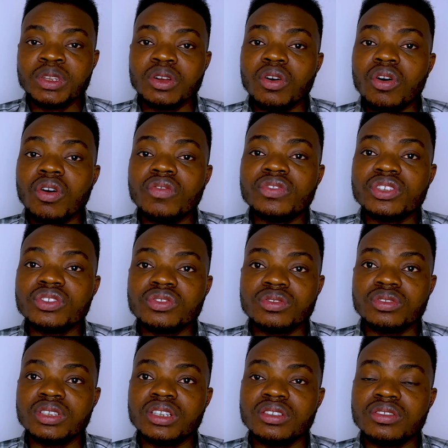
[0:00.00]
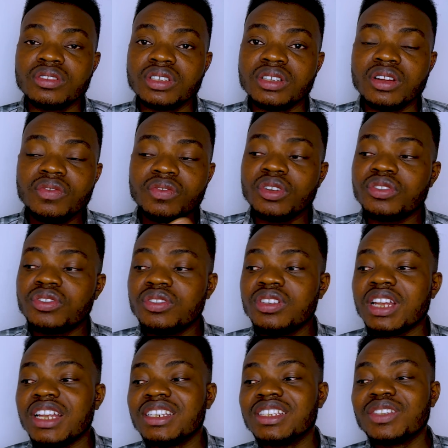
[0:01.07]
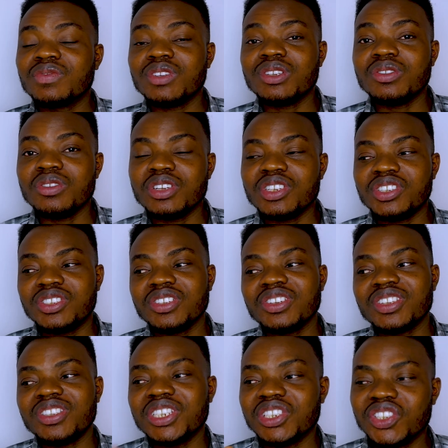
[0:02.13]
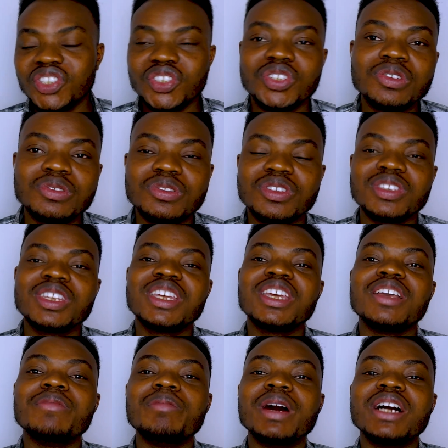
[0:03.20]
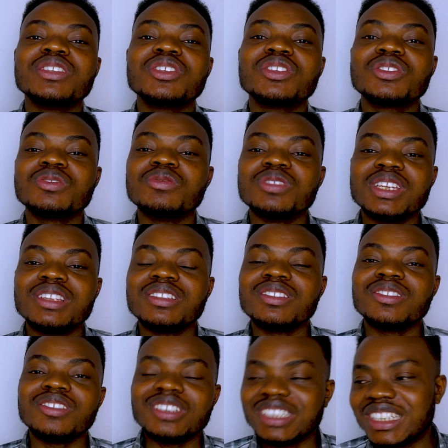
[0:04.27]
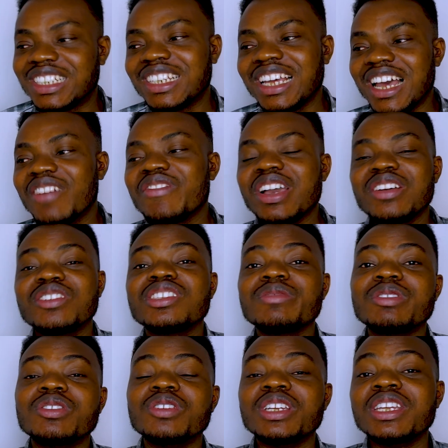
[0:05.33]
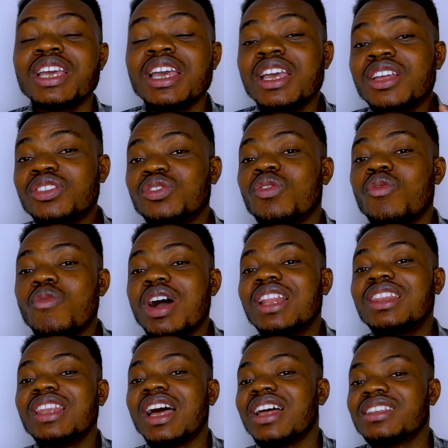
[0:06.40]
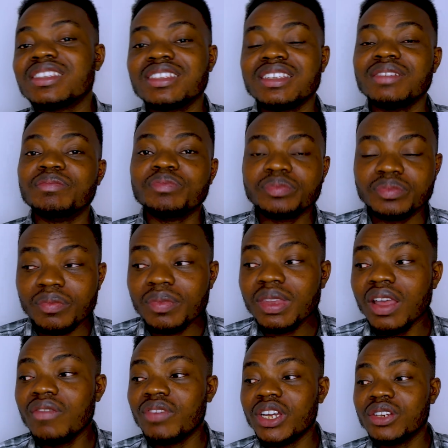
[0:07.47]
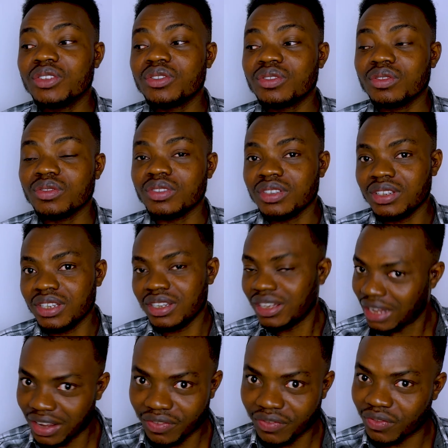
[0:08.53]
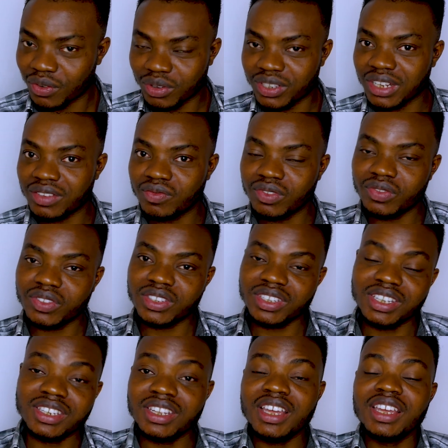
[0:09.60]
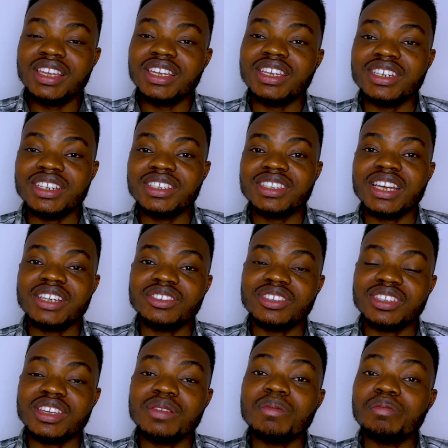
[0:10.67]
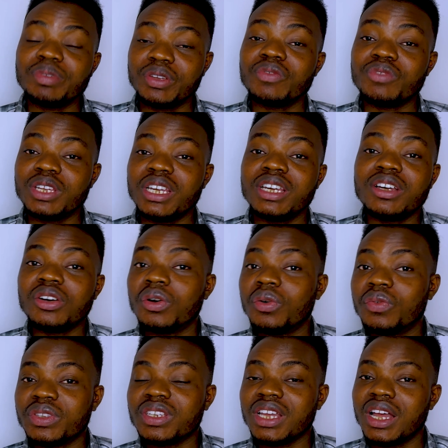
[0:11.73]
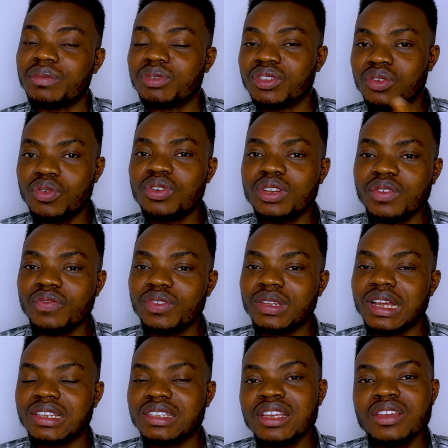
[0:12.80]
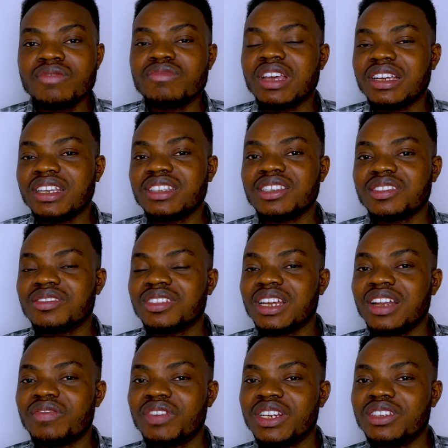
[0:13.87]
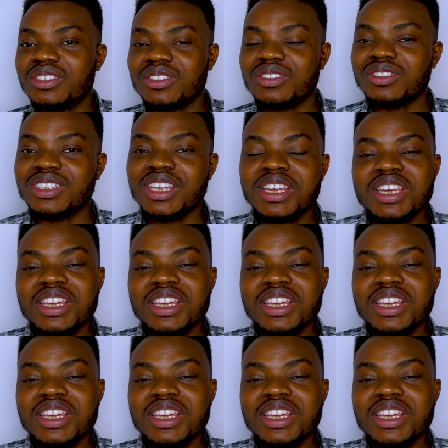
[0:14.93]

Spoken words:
of the student college. Of course, you know that this video is just the truth about student college, and we are going to be going to one last thing very soon. Of course, as you've seen in the title, say beware of scams. Hold on for that. We are getting to that very soon.